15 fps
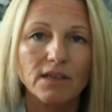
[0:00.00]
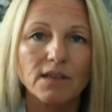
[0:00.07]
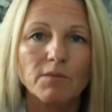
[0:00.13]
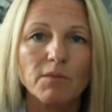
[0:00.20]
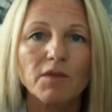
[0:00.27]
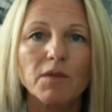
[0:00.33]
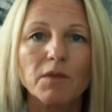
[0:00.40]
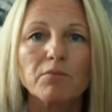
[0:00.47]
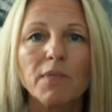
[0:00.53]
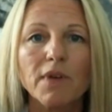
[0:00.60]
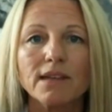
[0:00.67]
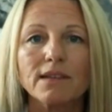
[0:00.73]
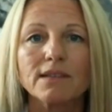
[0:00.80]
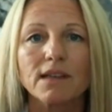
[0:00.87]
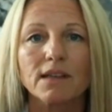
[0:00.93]
some of the
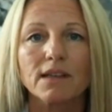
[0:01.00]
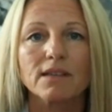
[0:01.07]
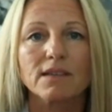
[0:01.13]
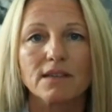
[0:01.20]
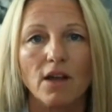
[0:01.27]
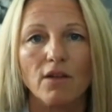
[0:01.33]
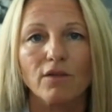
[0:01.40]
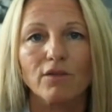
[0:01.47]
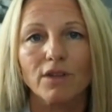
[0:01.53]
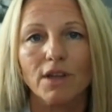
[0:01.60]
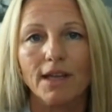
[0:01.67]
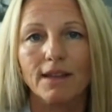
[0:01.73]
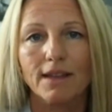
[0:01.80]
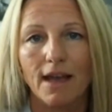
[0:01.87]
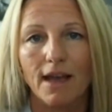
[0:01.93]
basic stuff
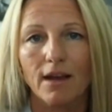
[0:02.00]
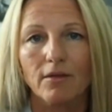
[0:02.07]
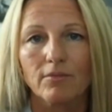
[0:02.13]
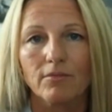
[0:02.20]
like that.